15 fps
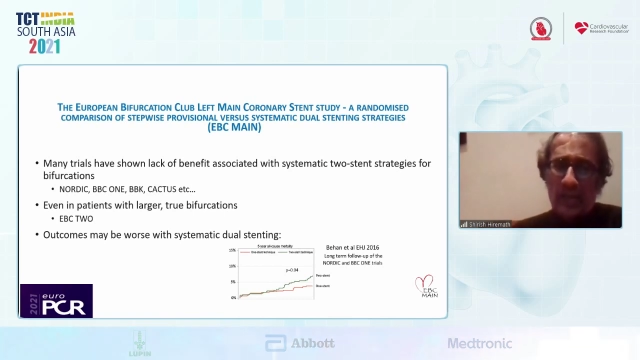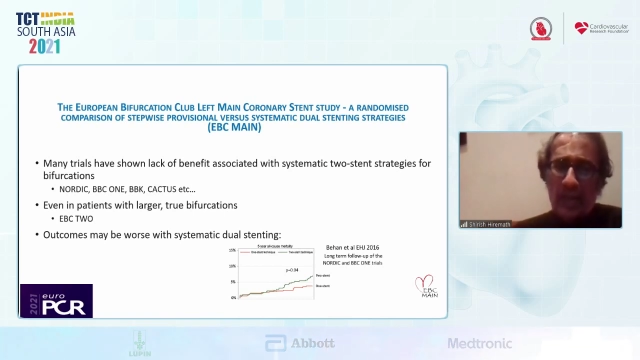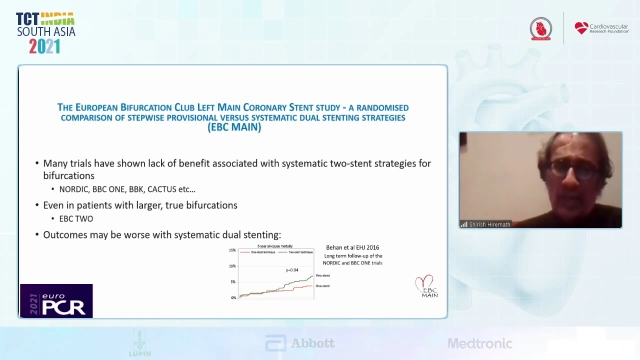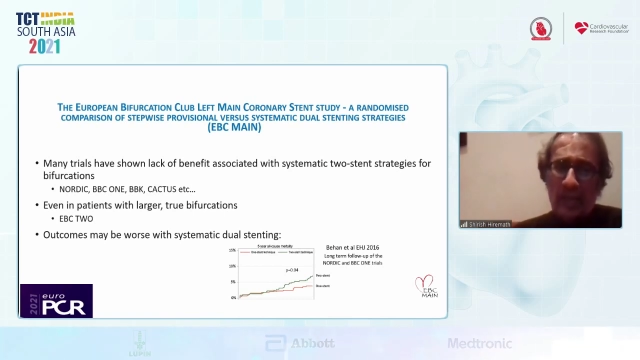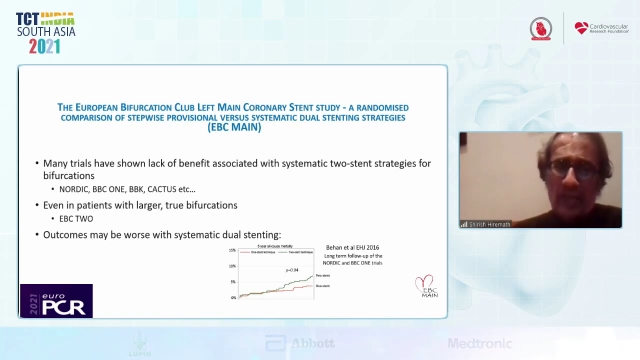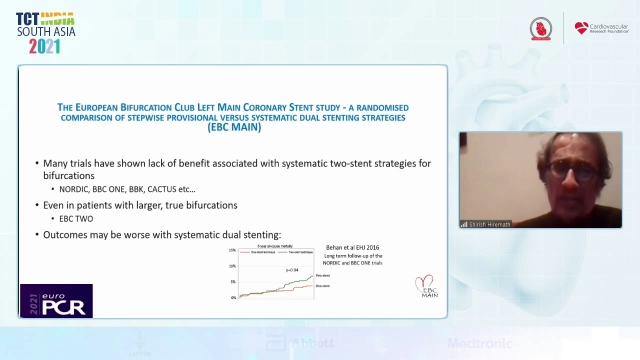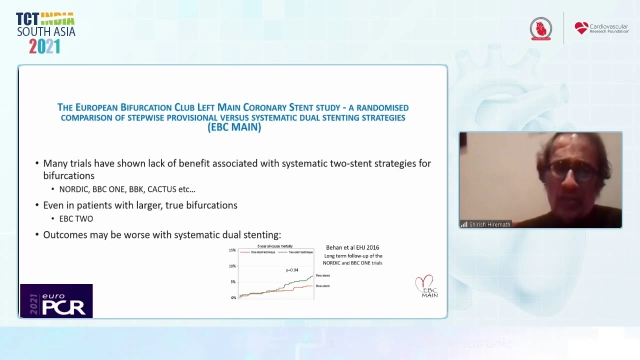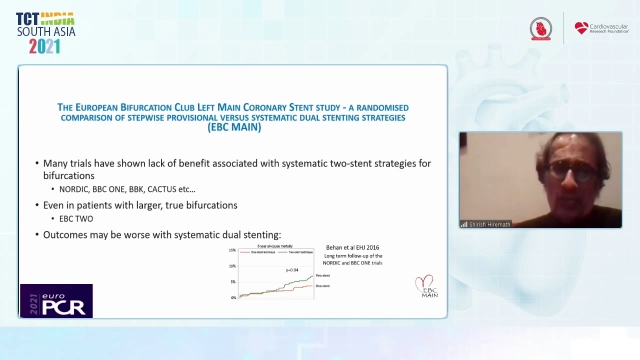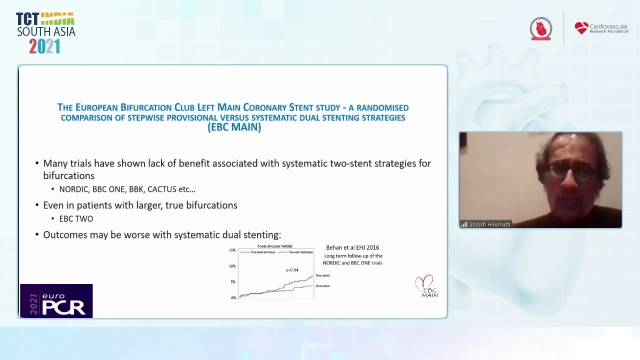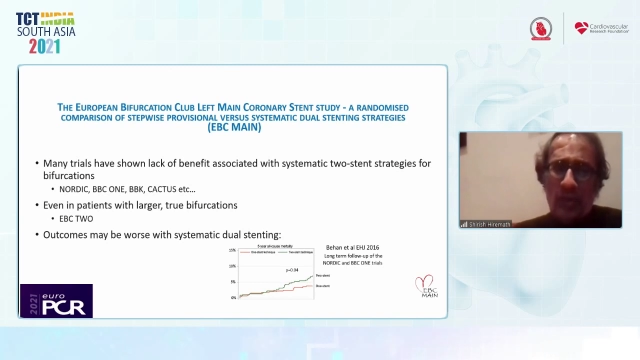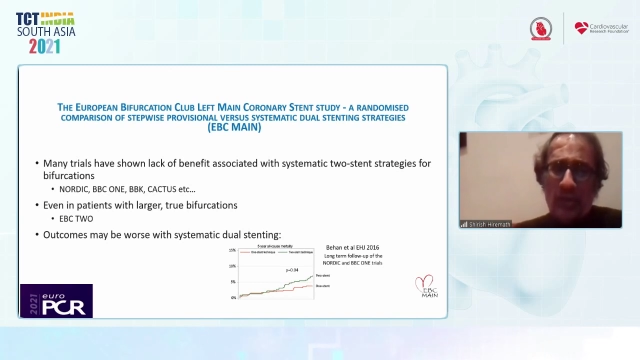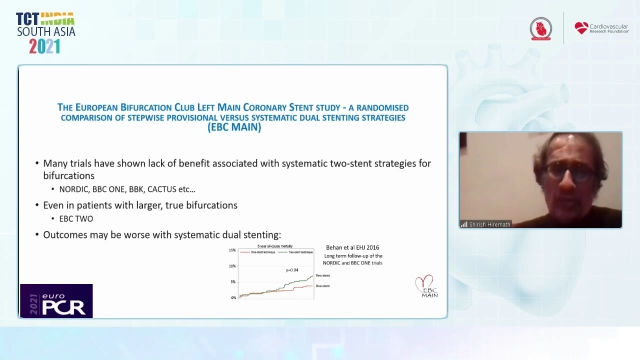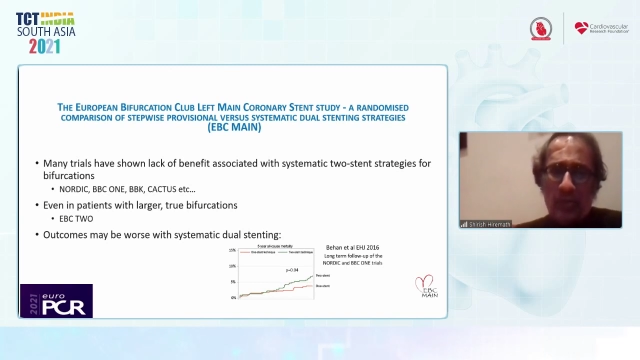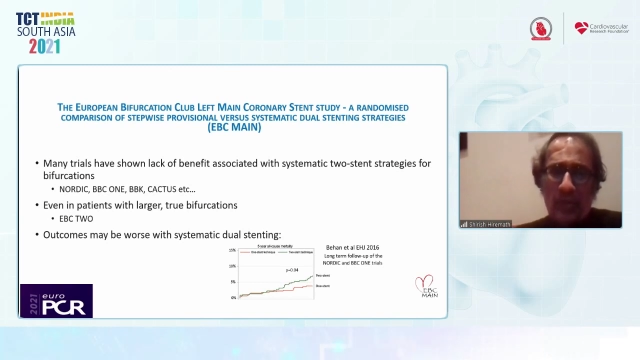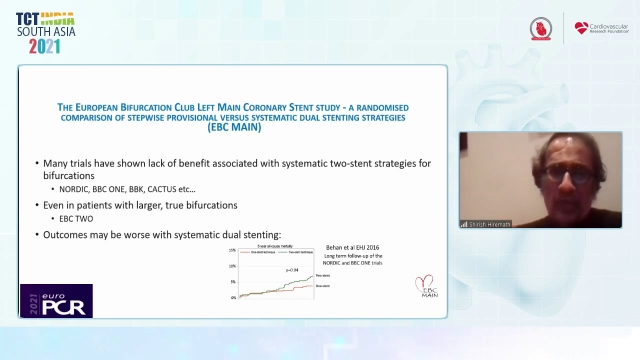changed
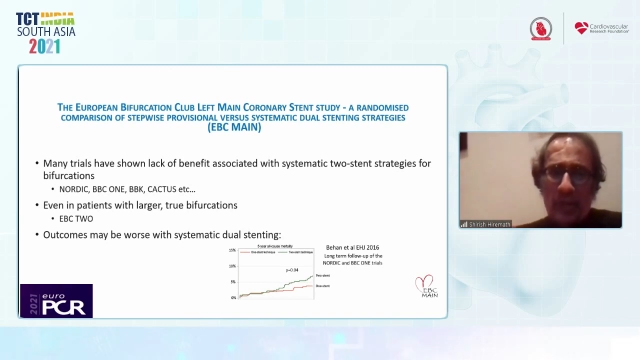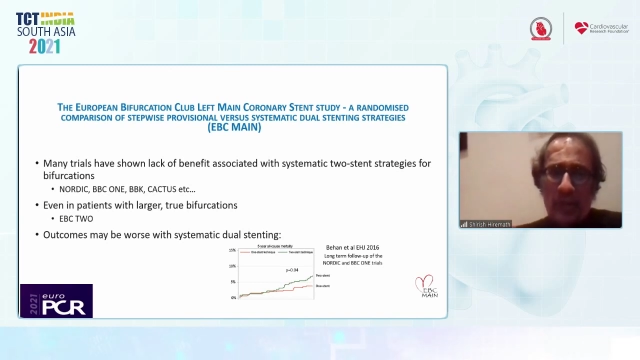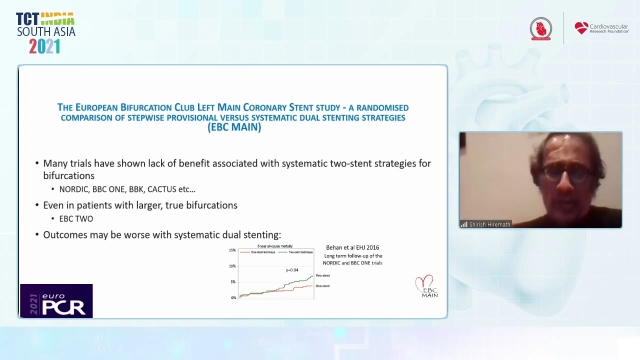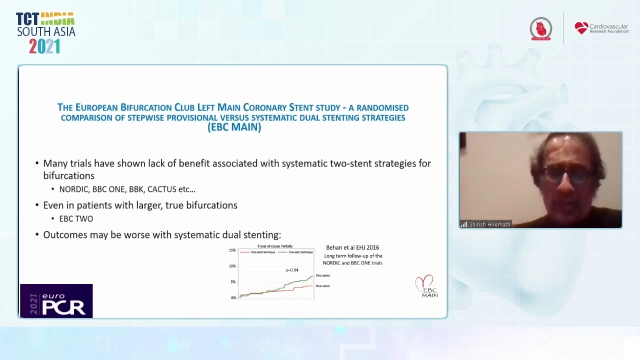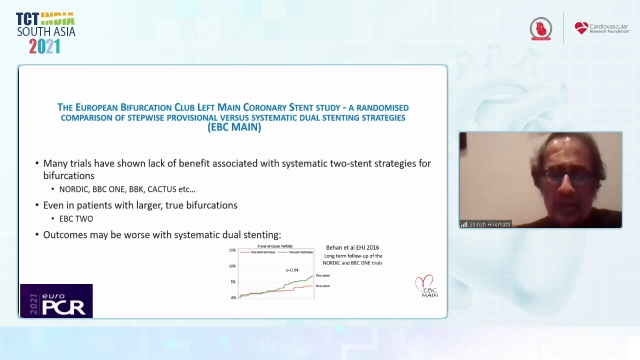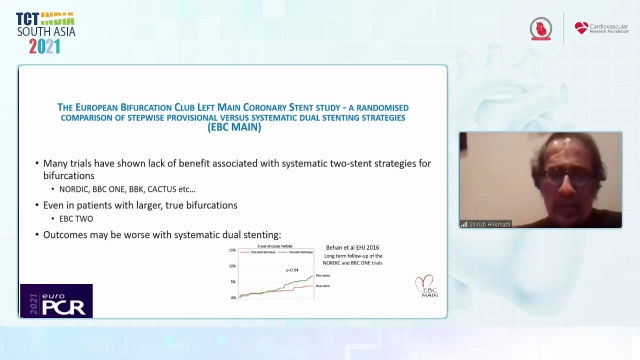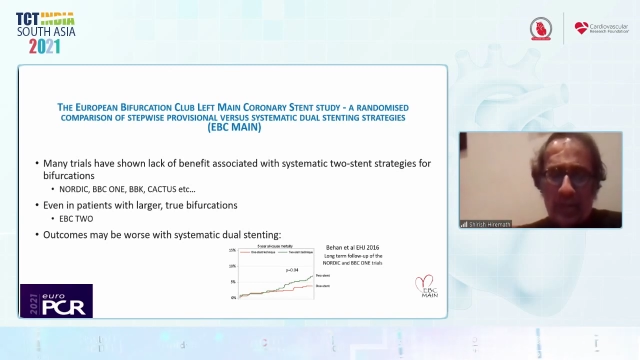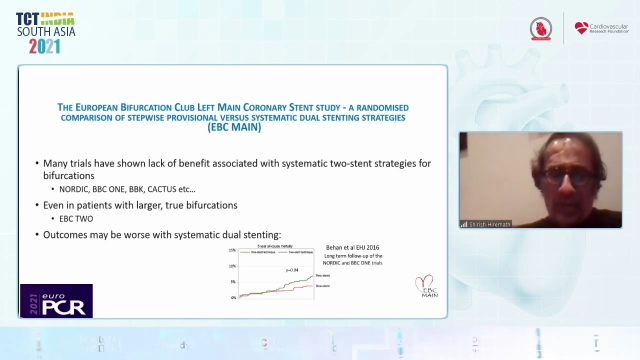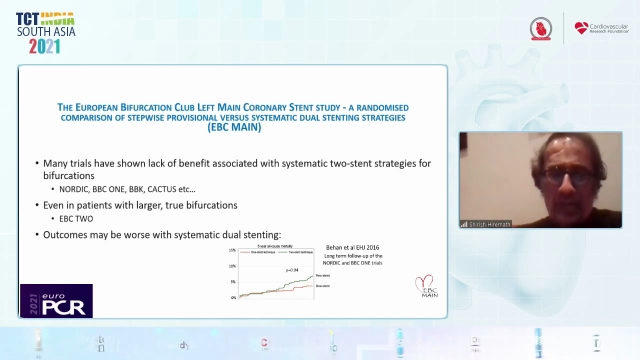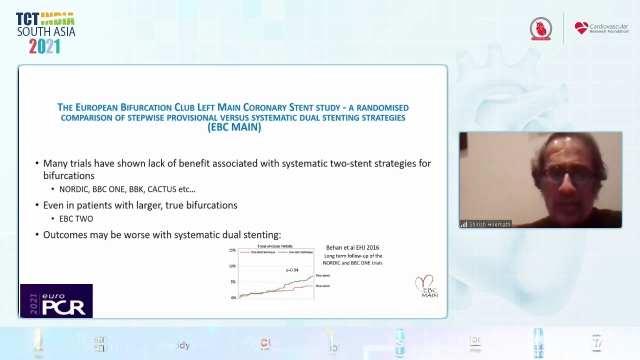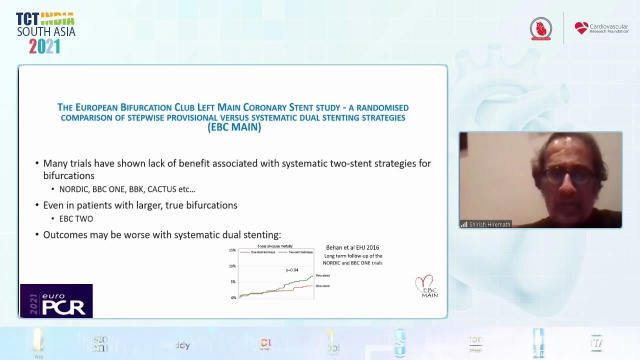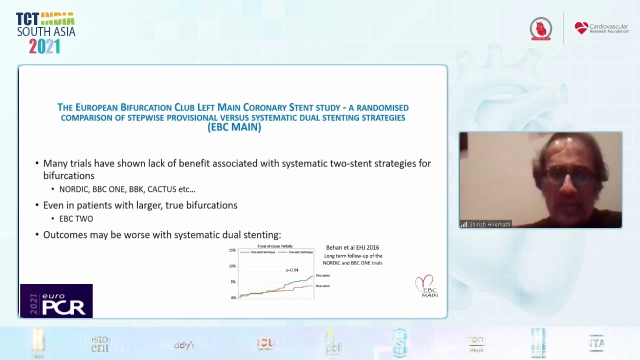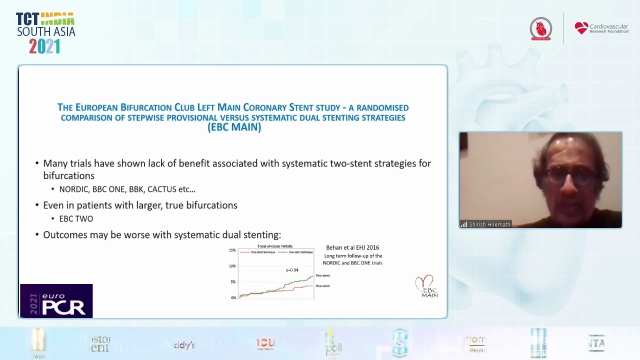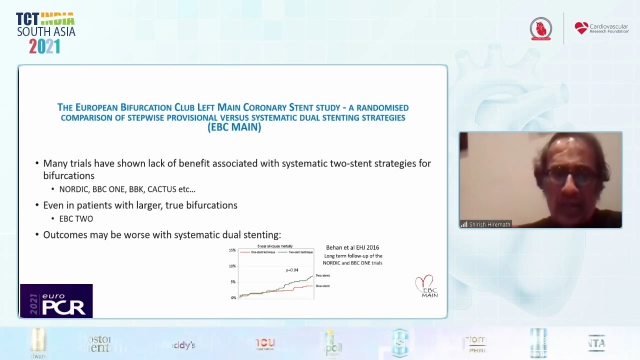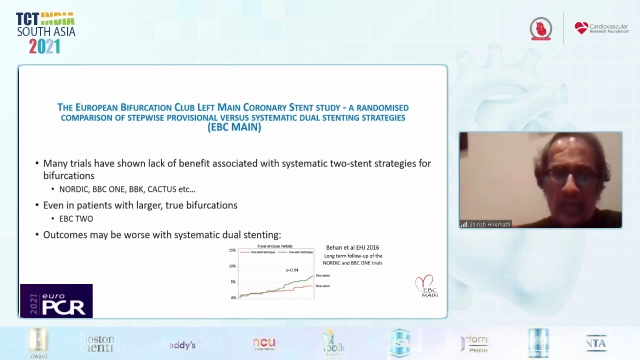quite a bit, and
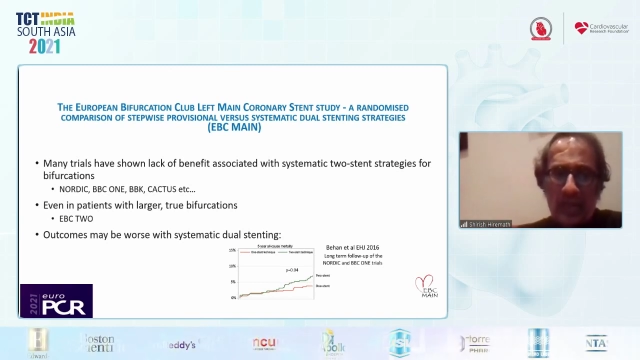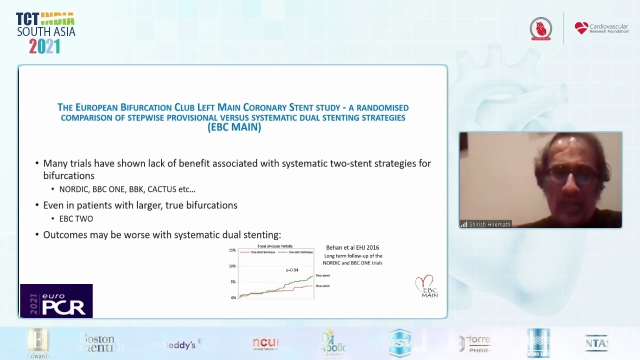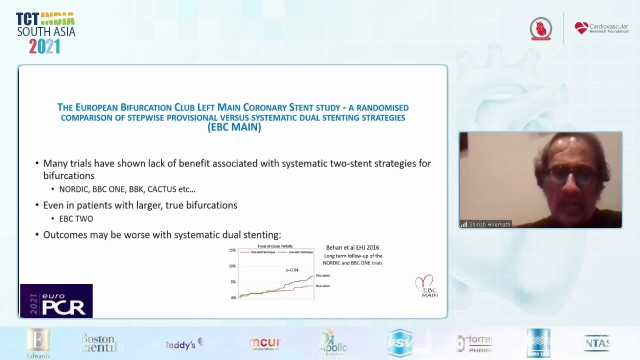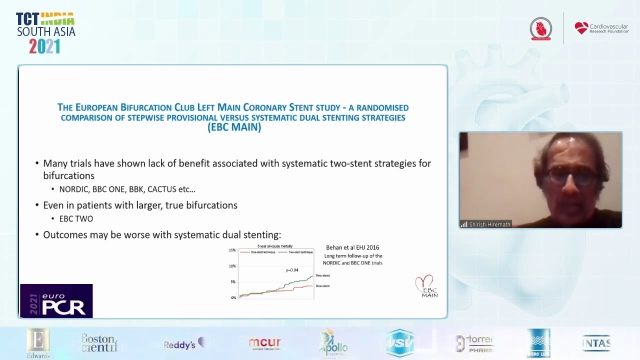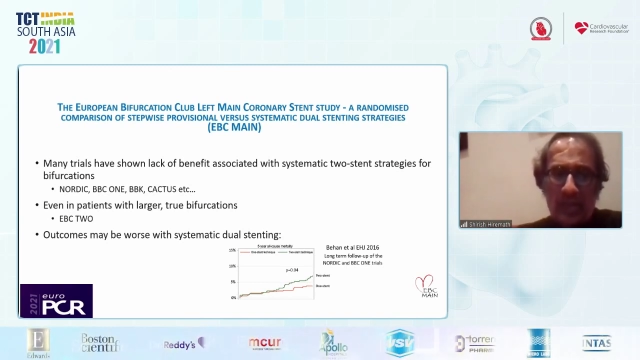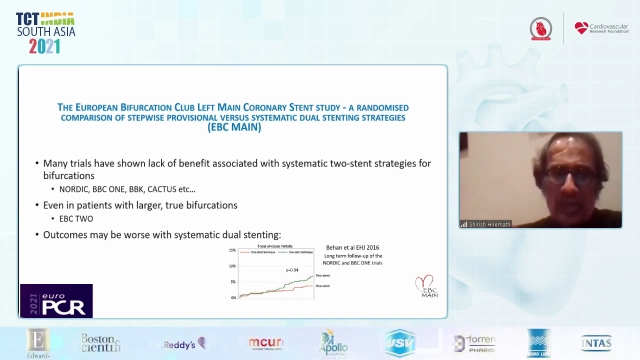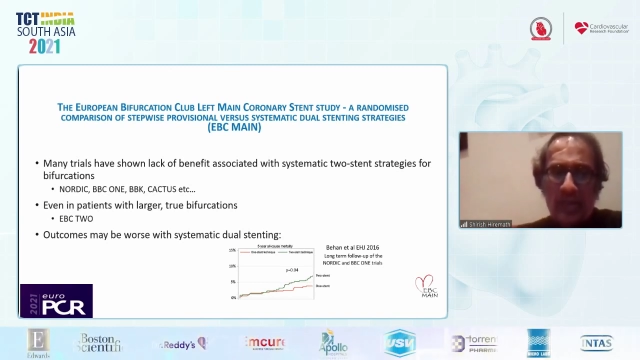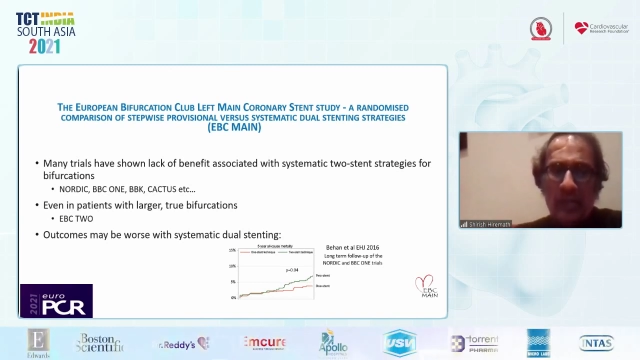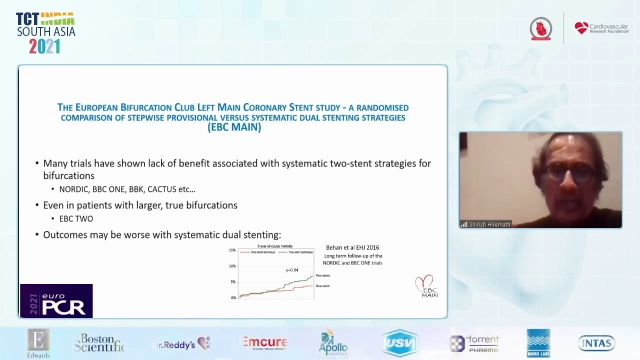these days